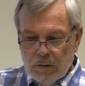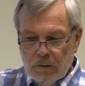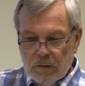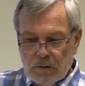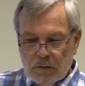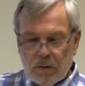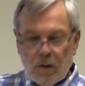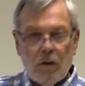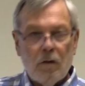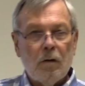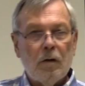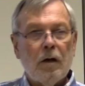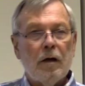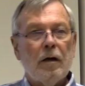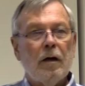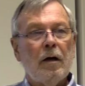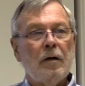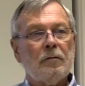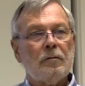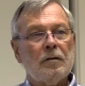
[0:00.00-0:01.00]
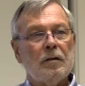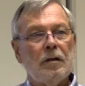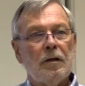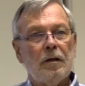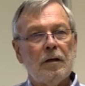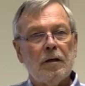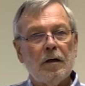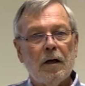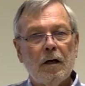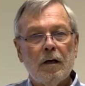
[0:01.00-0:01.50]
So after
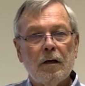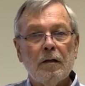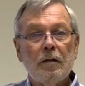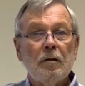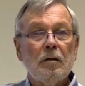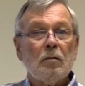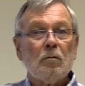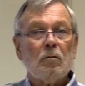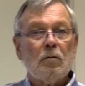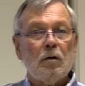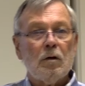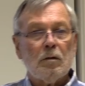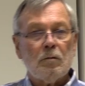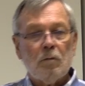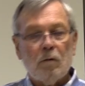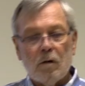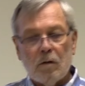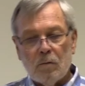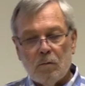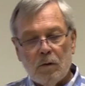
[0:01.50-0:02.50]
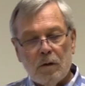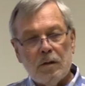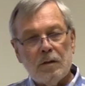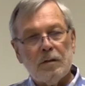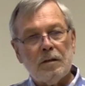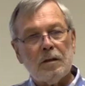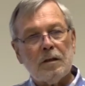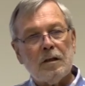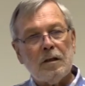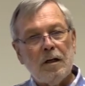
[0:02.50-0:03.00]
the uh, World War
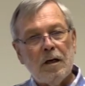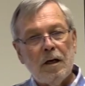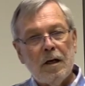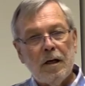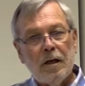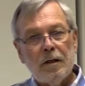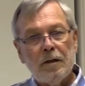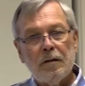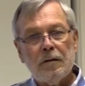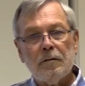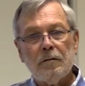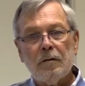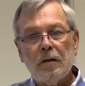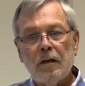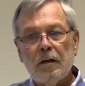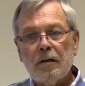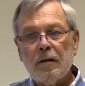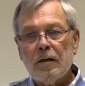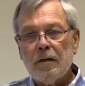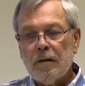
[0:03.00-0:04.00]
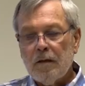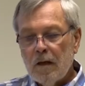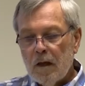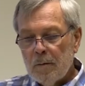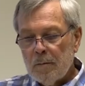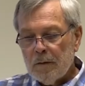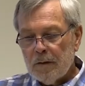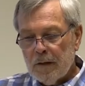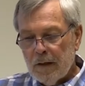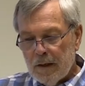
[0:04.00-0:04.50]
I decline of
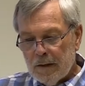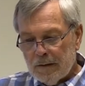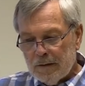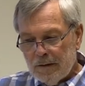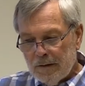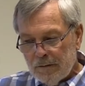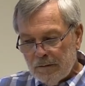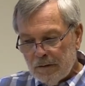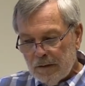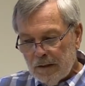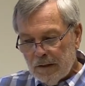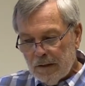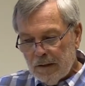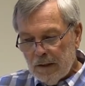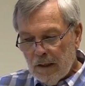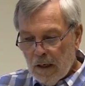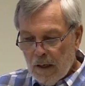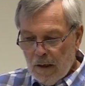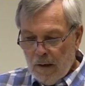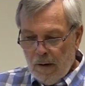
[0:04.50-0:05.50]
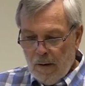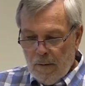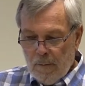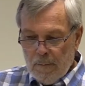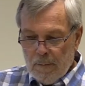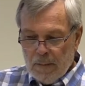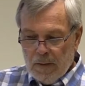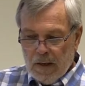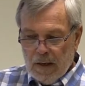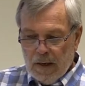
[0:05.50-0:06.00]
economic activity,
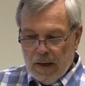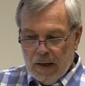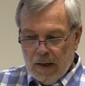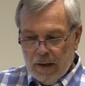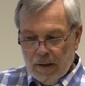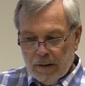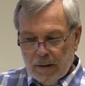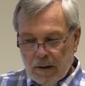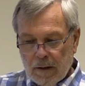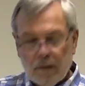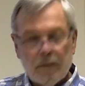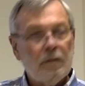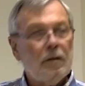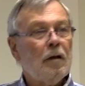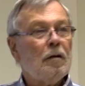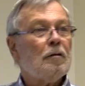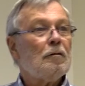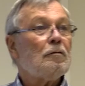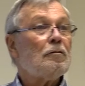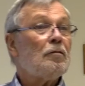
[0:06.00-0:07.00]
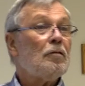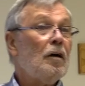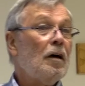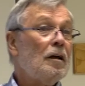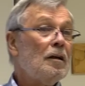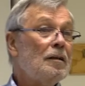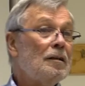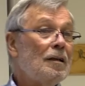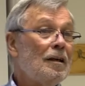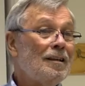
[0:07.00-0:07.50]
and uh, another
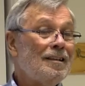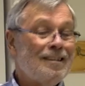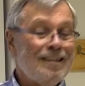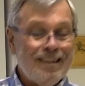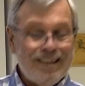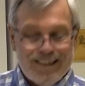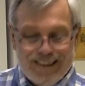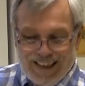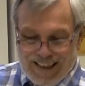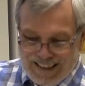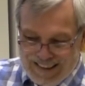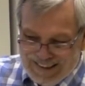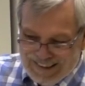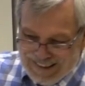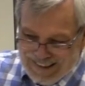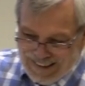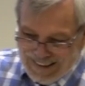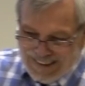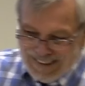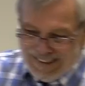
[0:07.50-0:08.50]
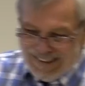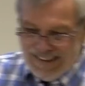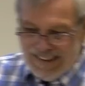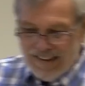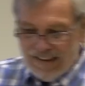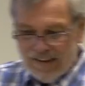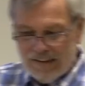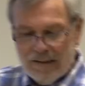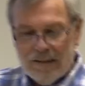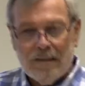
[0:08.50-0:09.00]
flood in 1919.
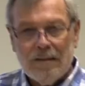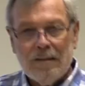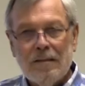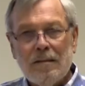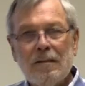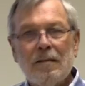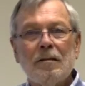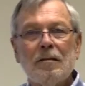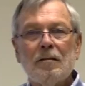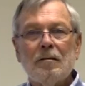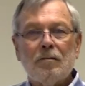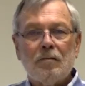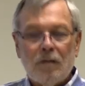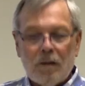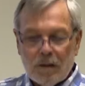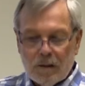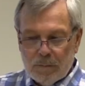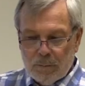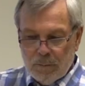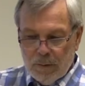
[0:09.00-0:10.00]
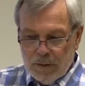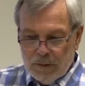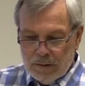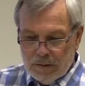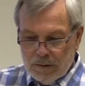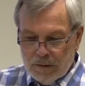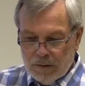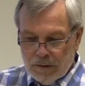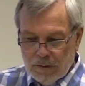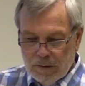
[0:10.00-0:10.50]
Trucks,
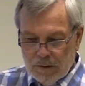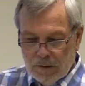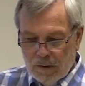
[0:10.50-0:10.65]
buses,